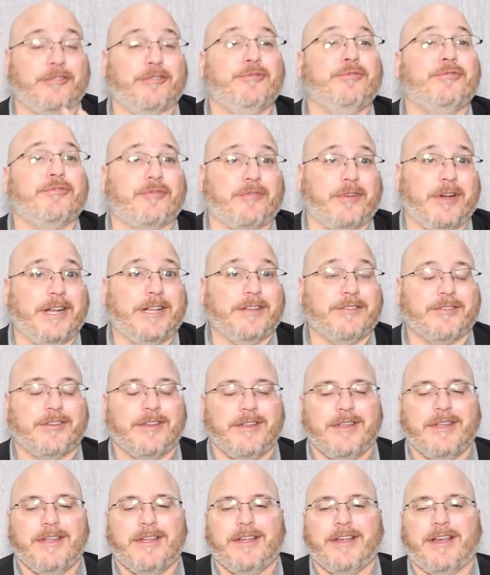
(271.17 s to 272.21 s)
France.
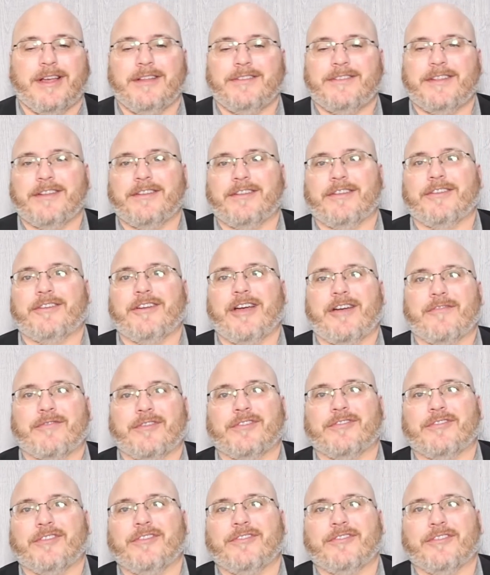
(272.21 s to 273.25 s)
I attended a
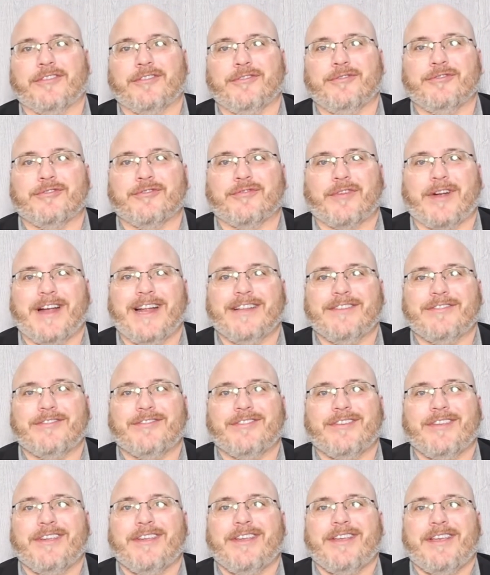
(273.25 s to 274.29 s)
conference in Toulouse,
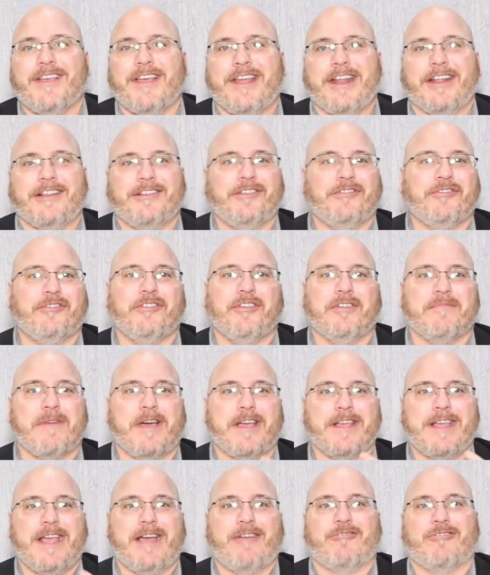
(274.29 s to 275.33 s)
France, and I listened to
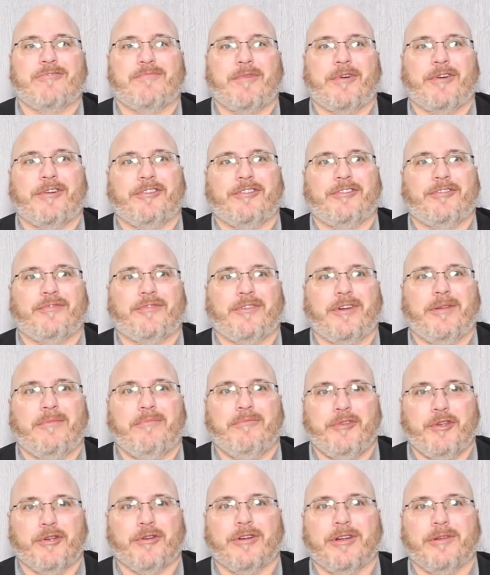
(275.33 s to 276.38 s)
my counterparts from
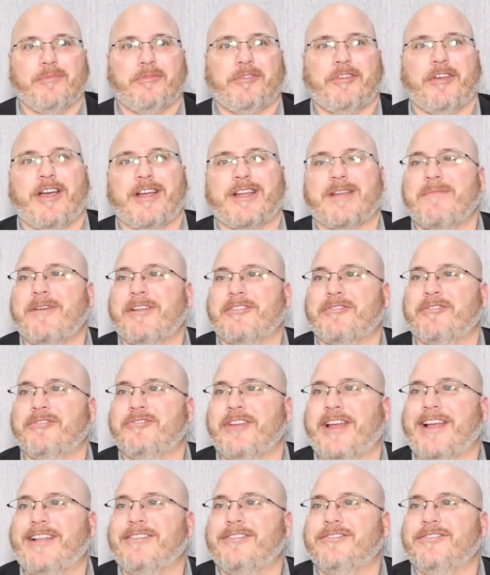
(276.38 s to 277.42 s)
Europe talk about their
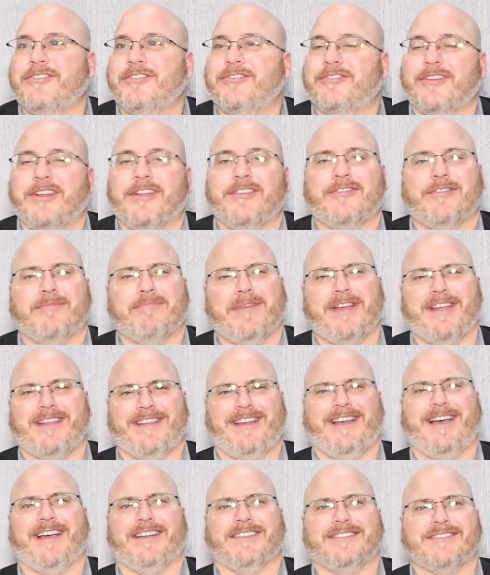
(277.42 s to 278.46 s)
challenges, and I said, my
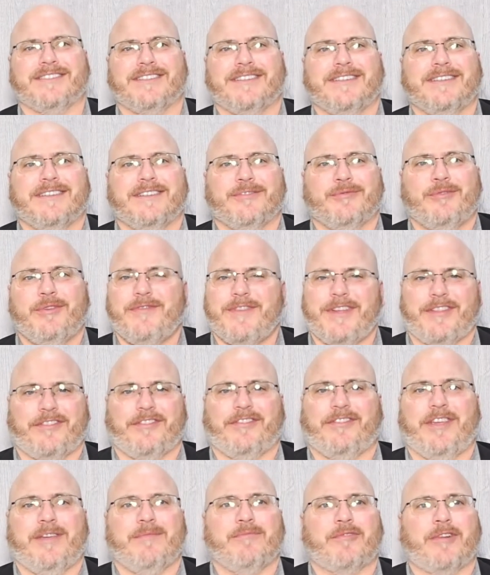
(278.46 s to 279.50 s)
gosh, we've got the
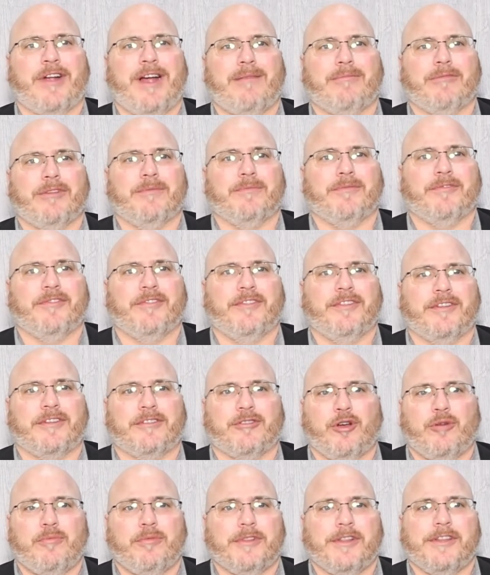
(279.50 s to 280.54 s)
same problems. The
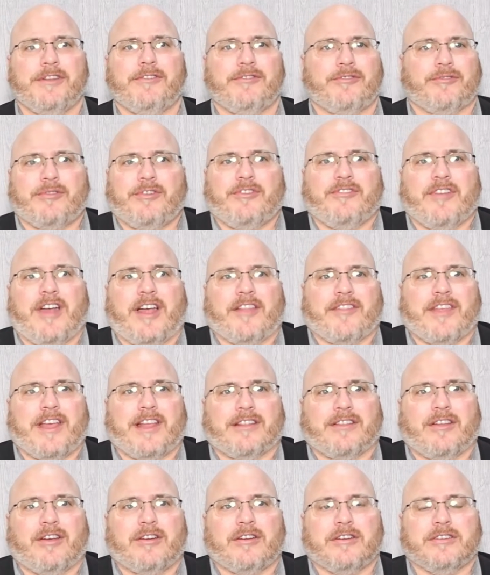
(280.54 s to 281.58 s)
global industry is not
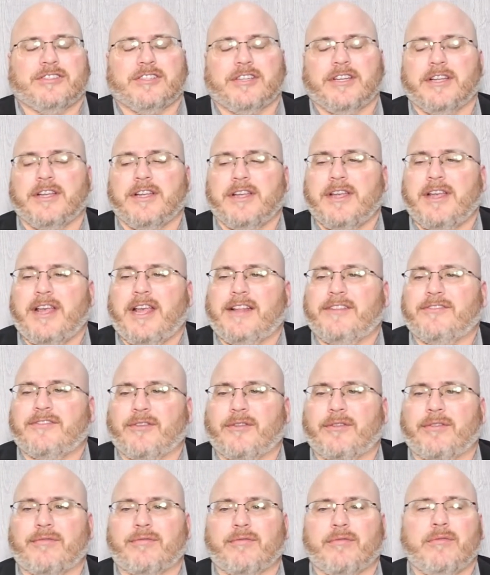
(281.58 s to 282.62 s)
that large. And
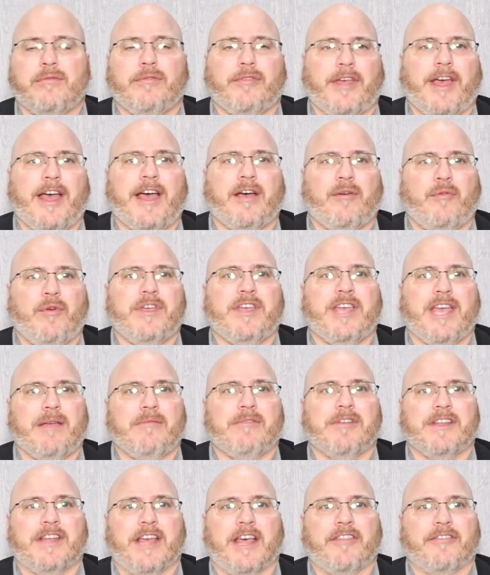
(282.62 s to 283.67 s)
so through that, we
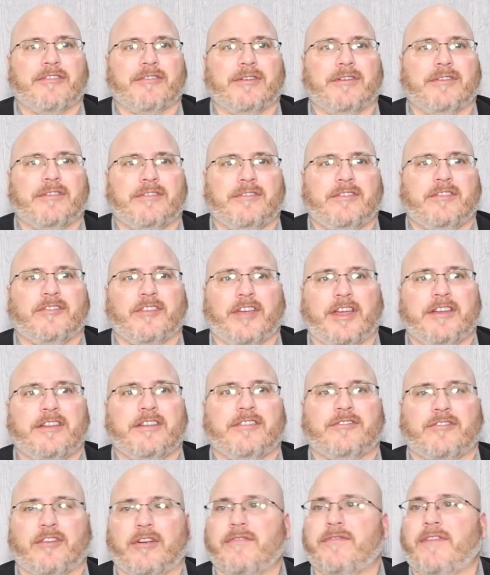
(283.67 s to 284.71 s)
came together and decided to
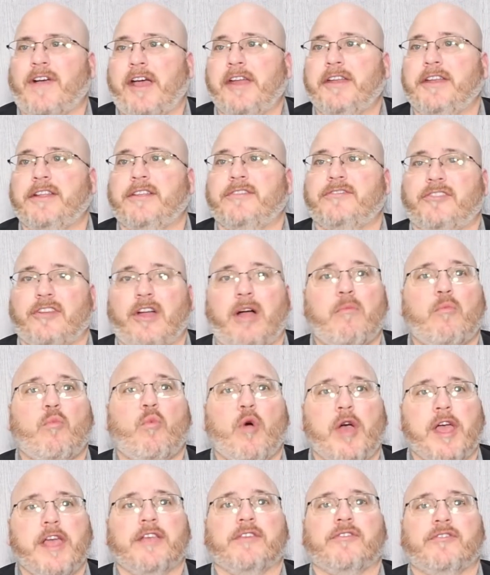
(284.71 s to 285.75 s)
start finding some
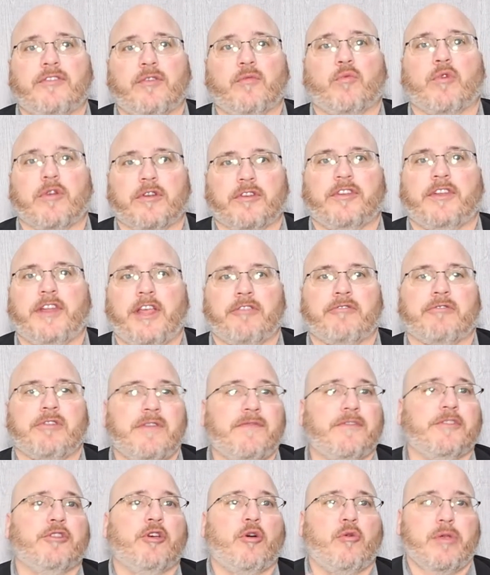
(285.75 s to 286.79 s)
ways to work together,
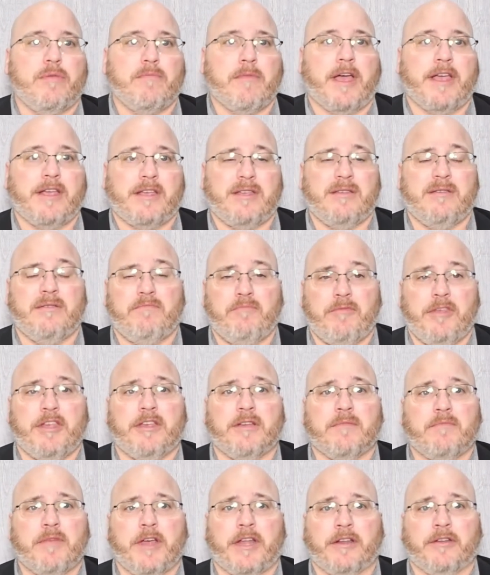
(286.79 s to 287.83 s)
even though we might be
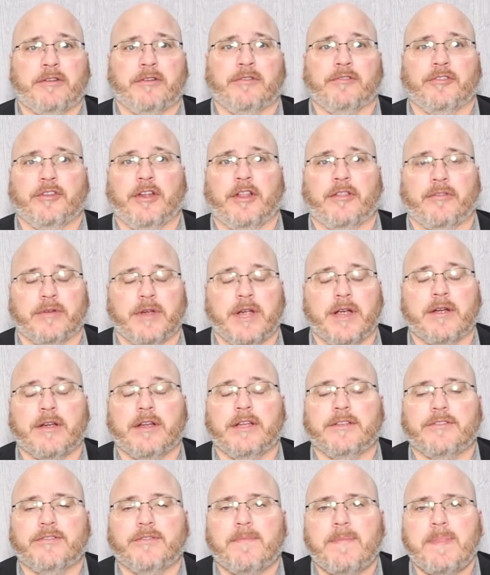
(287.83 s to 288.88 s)
competitors in other
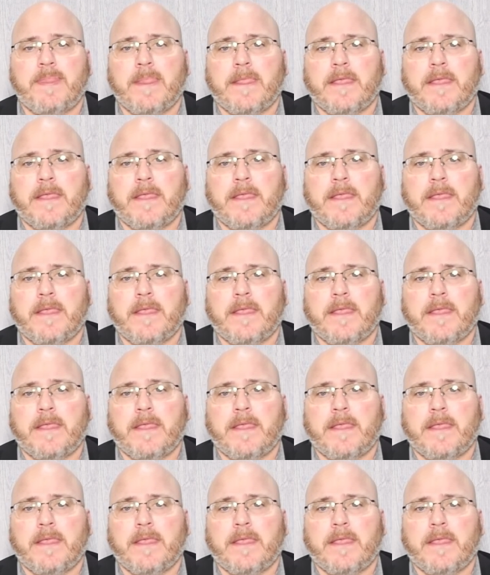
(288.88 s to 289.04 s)
areas.